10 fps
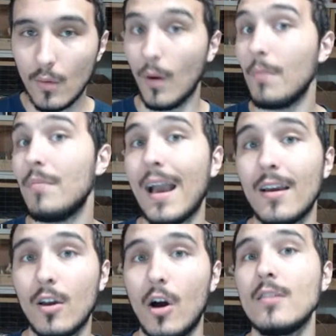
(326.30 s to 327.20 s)
Well, that
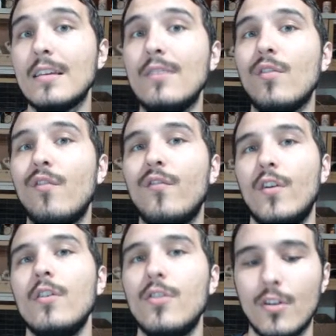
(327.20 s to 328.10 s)
could cause even
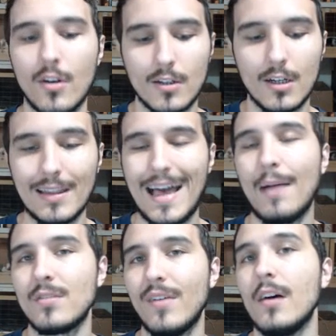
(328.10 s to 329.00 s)
further
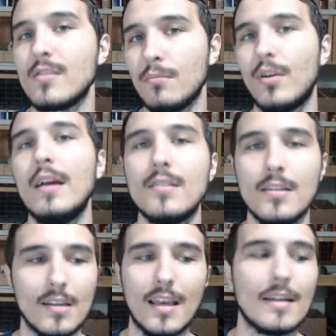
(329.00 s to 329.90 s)
collapse of housing
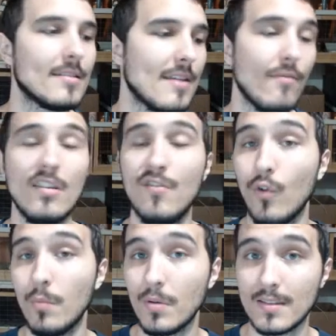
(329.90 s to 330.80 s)
prices, again,
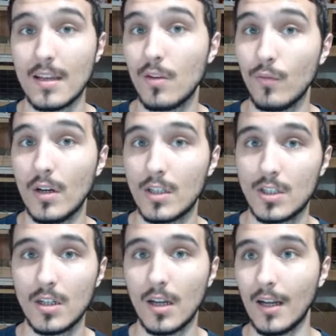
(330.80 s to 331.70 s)
74% of
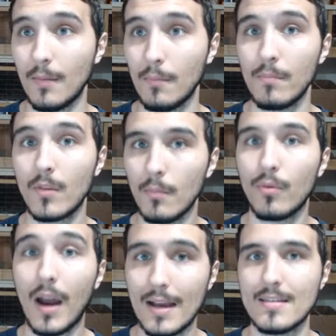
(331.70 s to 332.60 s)
which
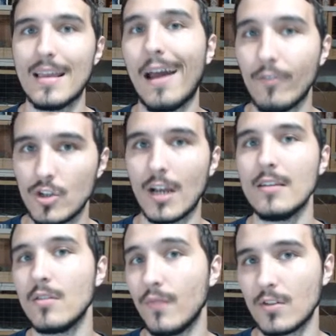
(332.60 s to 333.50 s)
comprise the average
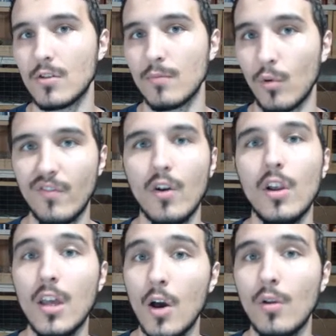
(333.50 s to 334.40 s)
Chinese investor's
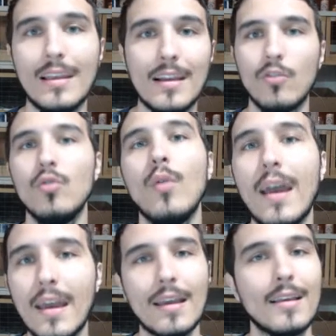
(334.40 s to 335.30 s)
portfolio, leading to
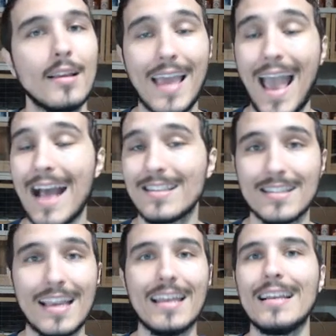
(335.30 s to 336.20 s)
a
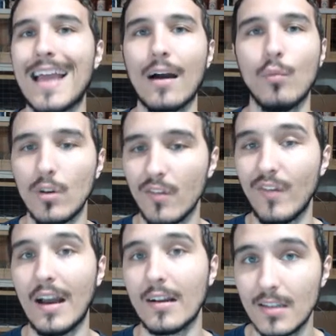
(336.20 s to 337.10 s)
cascading downward
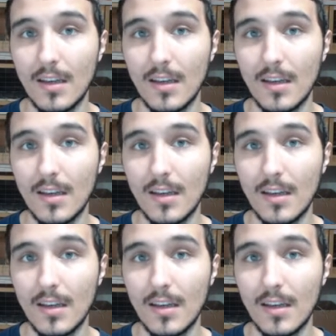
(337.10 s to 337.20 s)
effect.